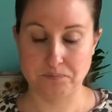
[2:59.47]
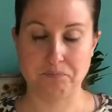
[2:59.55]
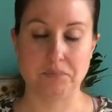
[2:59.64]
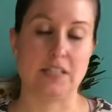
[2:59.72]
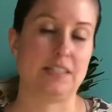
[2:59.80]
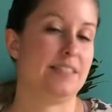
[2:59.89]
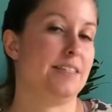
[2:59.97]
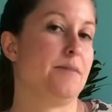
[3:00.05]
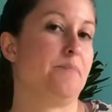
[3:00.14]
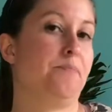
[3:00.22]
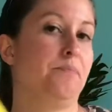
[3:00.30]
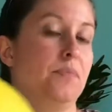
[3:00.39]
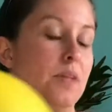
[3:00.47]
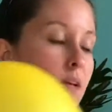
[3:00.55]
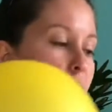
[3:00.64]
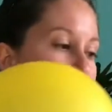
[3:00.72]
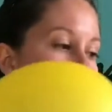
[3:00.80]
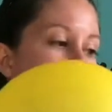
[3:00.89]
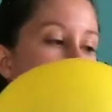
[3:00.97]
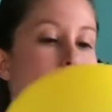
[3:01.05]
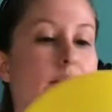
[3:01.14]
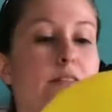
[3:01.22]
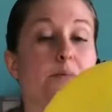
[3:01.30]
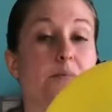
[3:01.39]
Let's see. So
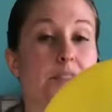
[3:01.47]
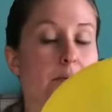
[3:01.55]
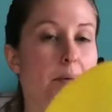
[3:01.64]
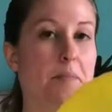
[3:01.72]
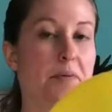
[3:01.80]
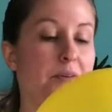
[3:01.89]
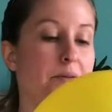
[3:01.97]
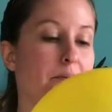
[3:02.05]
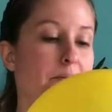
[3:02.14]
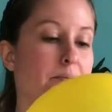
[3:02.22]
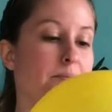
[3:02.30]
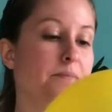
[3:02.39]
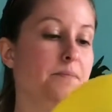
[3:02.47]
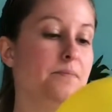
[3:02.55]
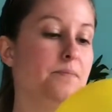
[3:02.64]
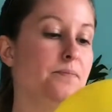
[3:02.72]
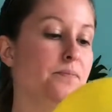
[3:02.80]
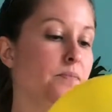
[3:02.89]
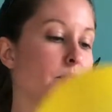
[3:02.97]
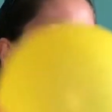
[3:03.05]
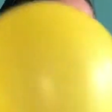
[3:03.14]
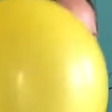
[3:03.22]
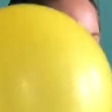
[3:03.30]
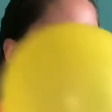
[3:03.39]
I'm gonna my balloon,
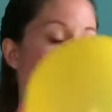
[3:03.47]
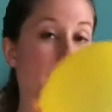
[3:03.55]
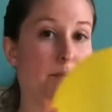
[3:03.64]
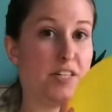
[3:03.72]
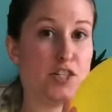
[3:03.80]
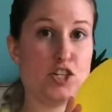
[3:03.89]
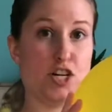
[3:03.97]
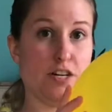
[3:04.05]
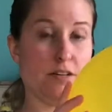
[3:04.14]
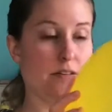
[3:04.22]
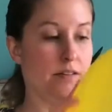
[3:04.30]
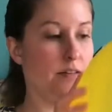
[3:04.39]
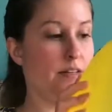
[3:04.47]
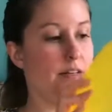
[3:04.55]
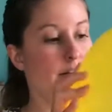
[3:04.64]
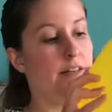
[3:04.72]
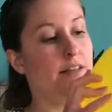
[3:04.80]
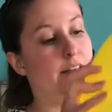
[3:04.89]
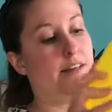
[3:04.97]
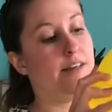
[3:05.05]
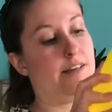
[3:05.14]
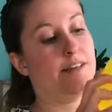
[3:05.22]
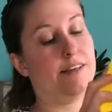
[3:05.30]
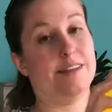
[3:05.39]
I'm gonna take my shirt,
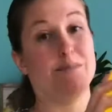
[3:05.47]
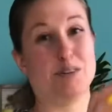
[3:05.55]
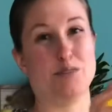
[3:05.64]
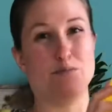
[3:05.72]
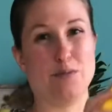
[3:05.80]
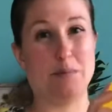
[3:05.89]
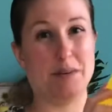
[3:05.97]
and I'm gonna rub it.